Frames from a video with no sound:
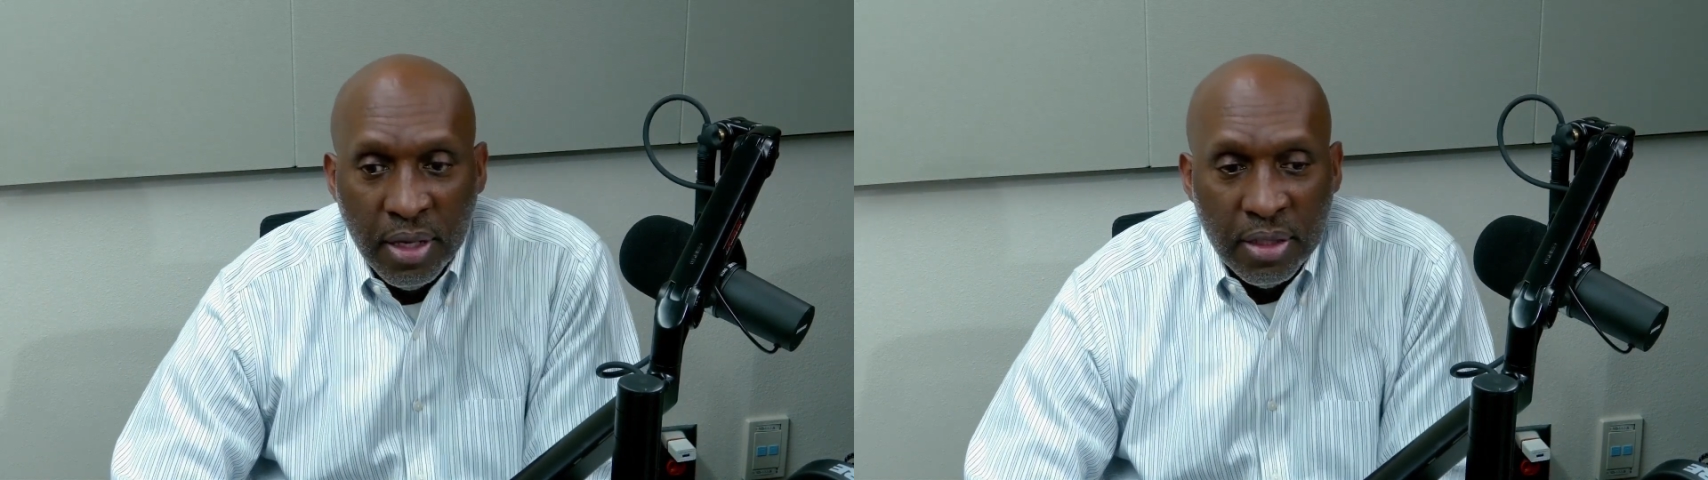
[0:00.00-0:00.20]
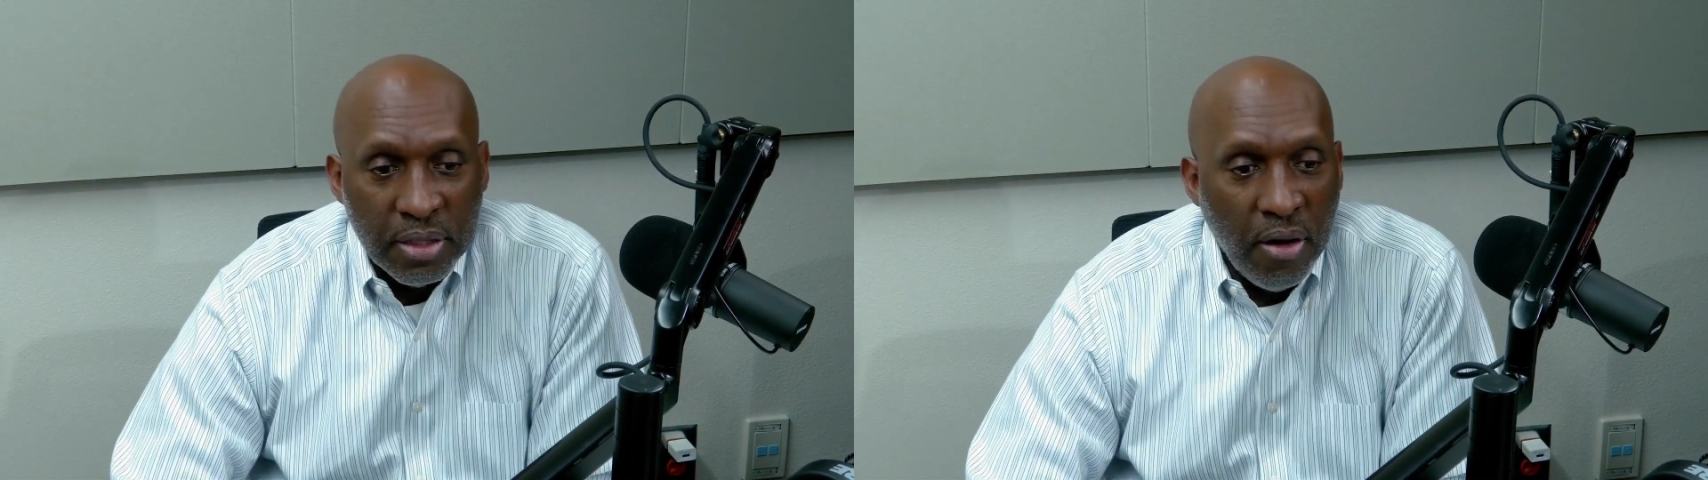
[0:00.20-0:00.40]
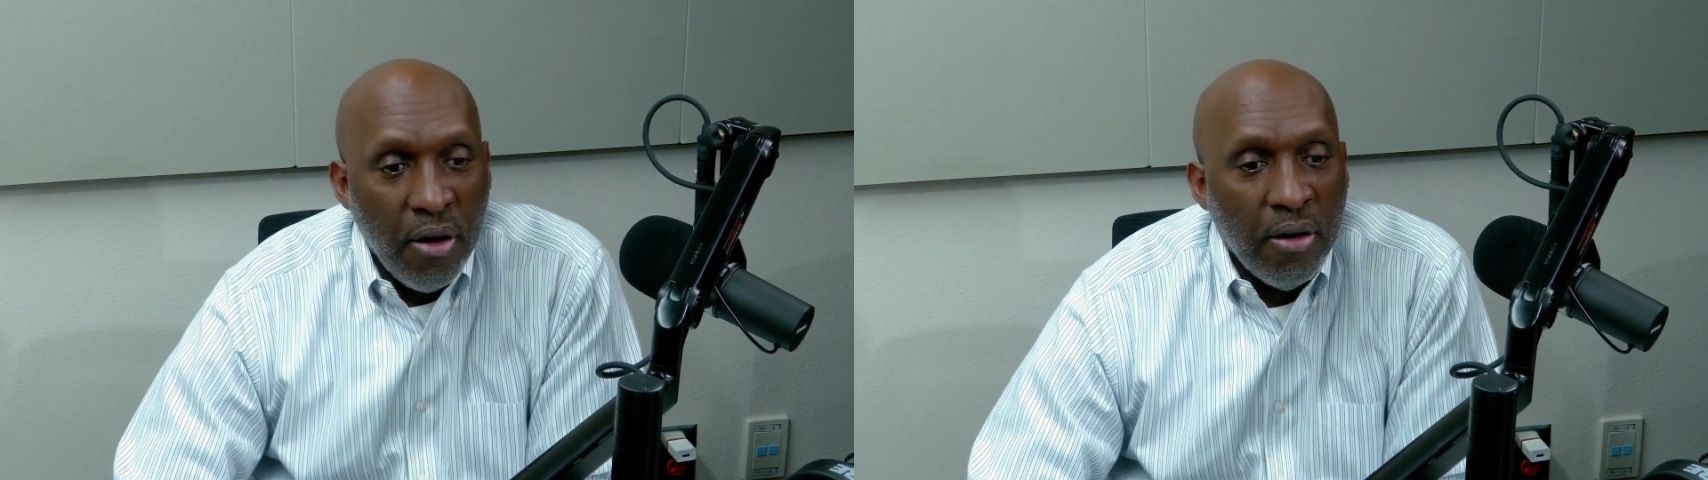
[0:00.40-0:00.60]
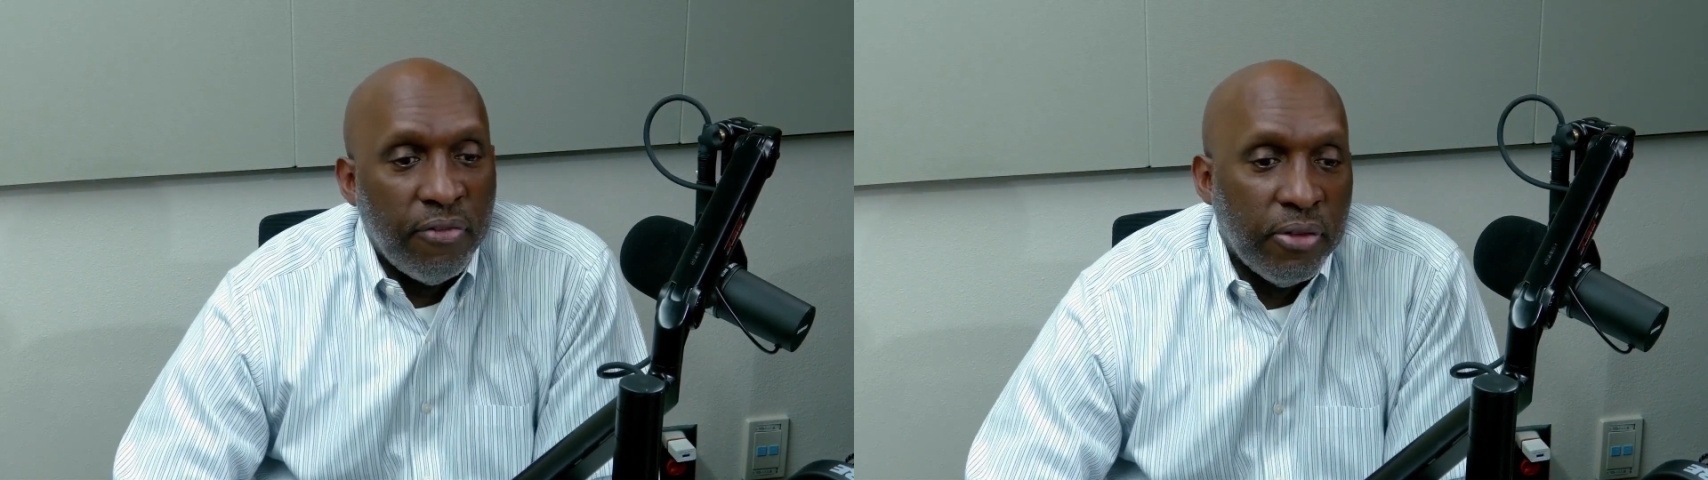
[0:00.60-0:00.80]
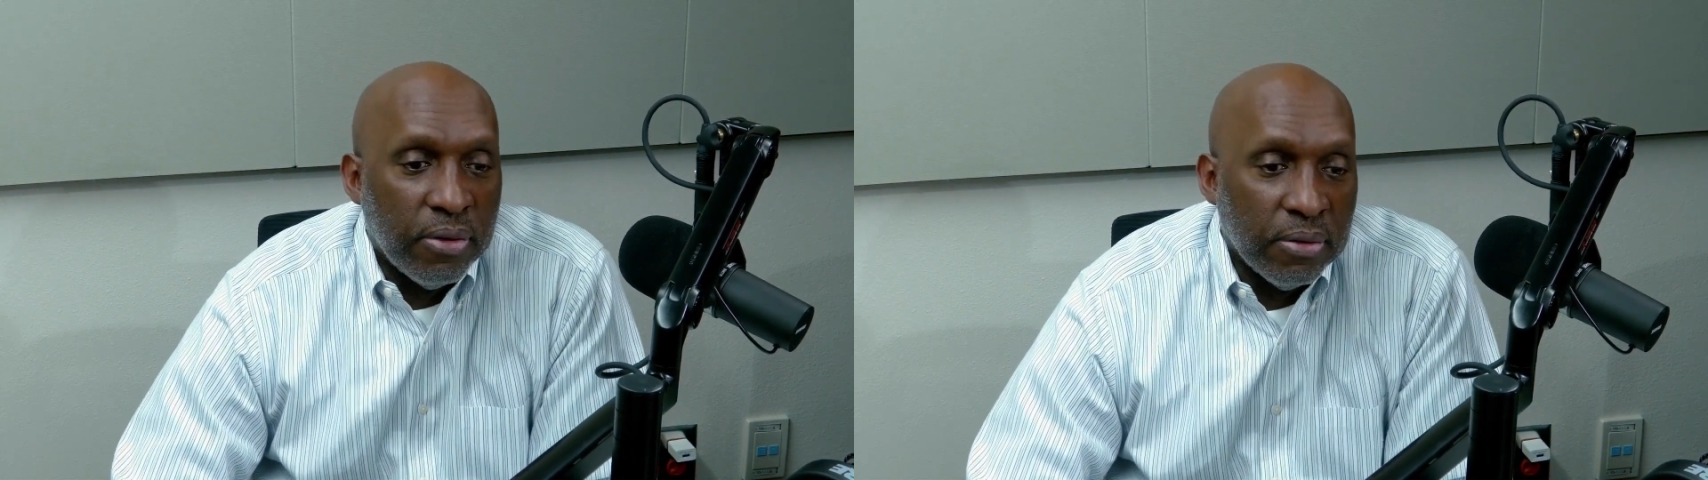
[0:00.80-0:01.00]
to
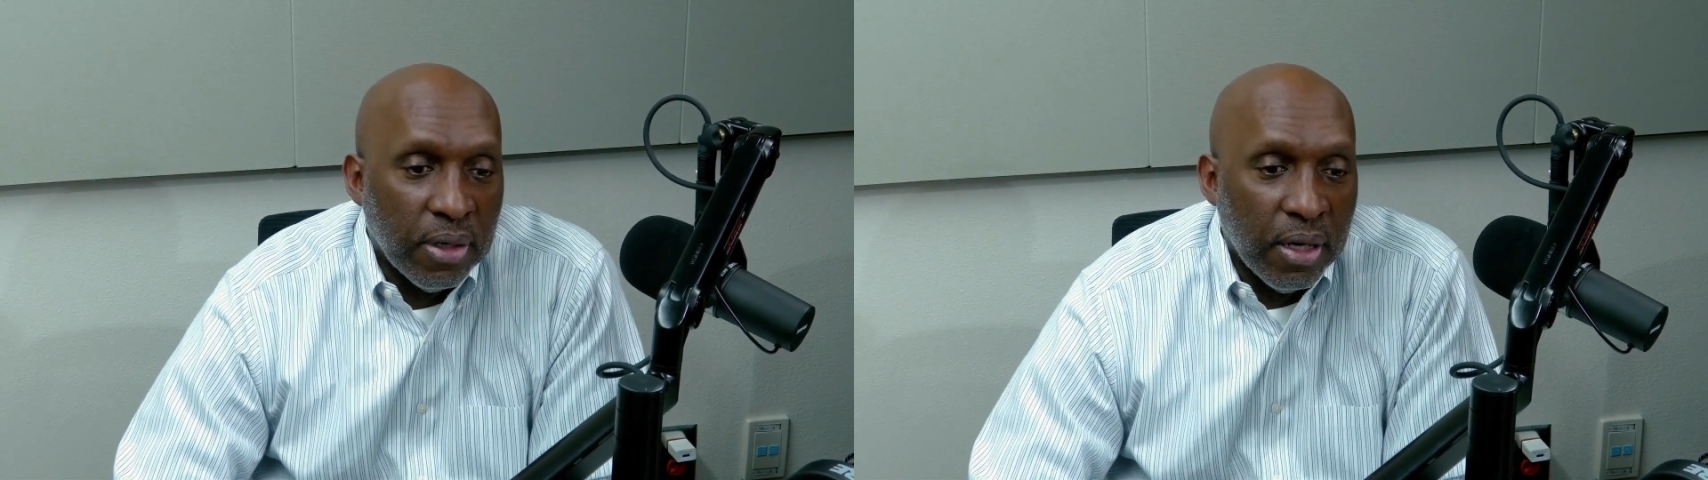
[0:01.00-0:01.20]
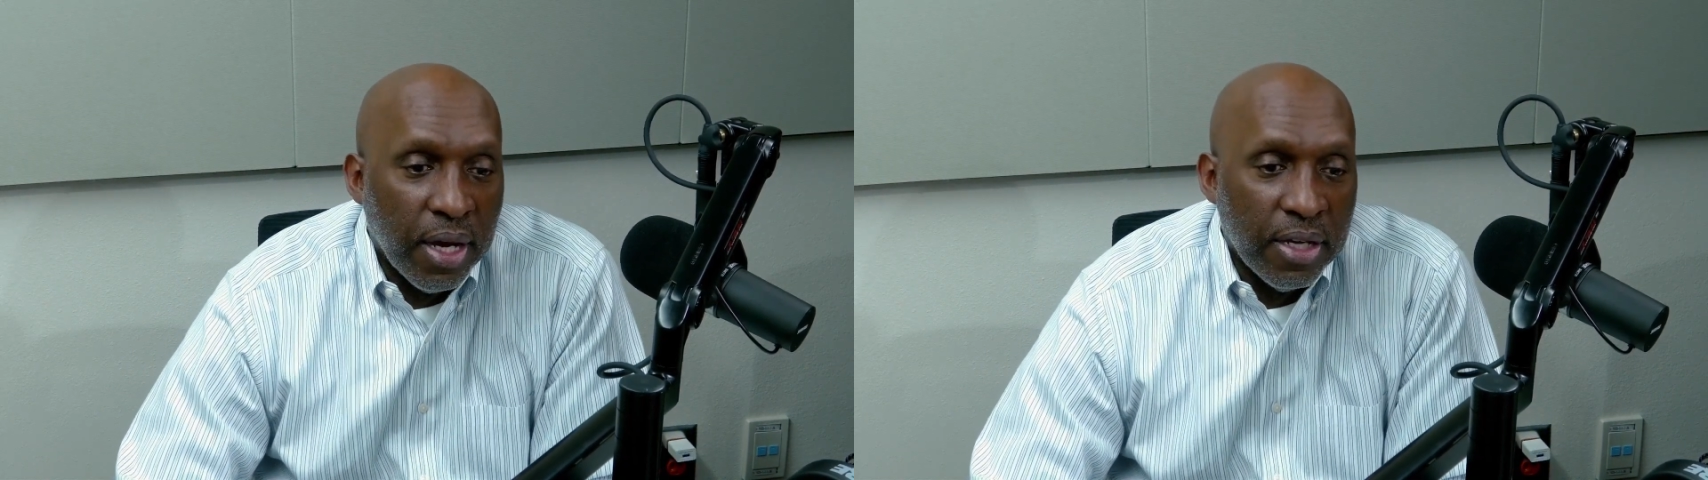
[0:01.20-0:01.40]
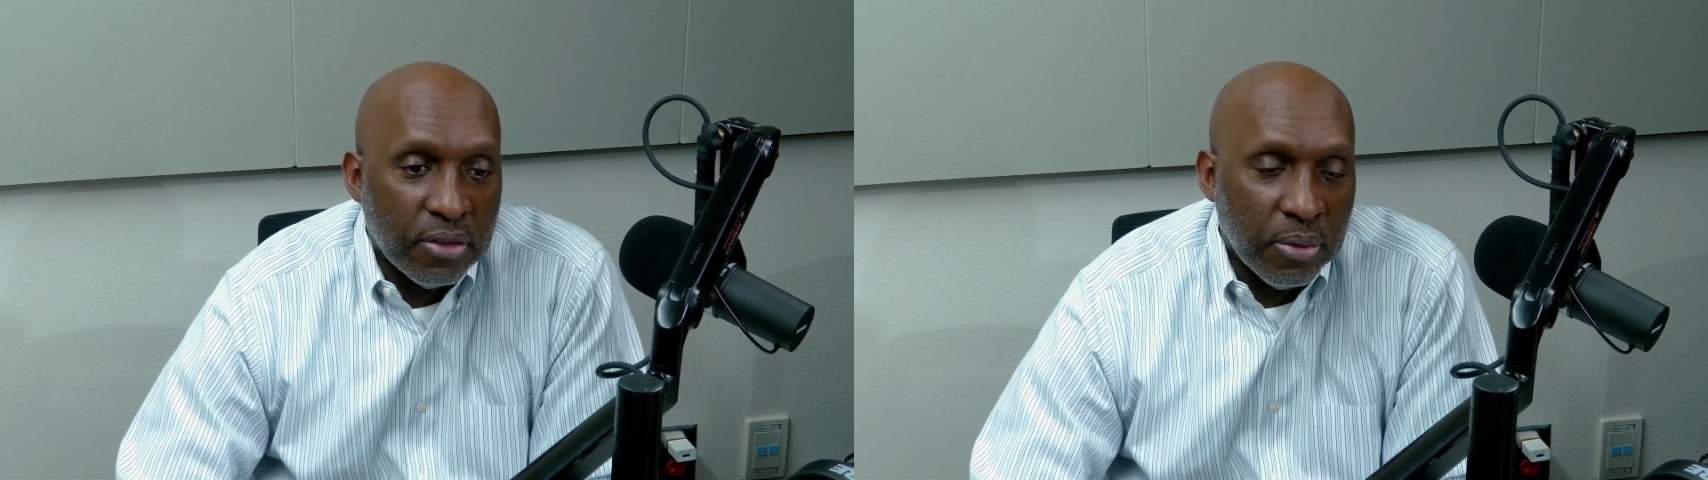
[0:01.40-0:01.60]
offer as